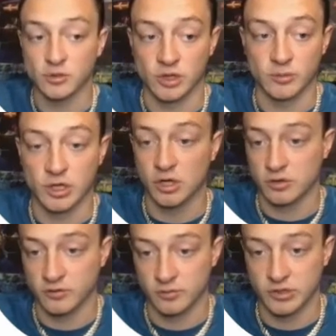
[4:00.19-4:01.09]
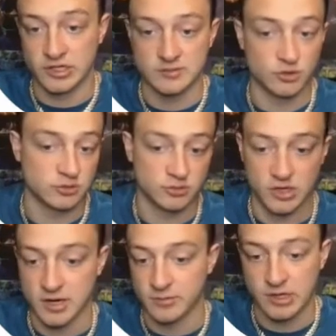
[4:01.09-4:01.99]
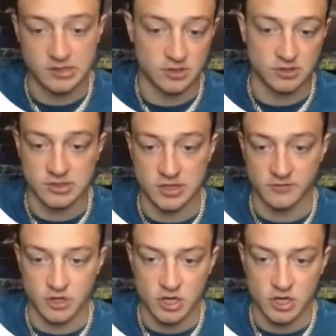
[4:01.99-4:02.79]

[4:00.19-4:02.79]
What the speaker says: to be all over the place, multiple campaigns, all this stuff.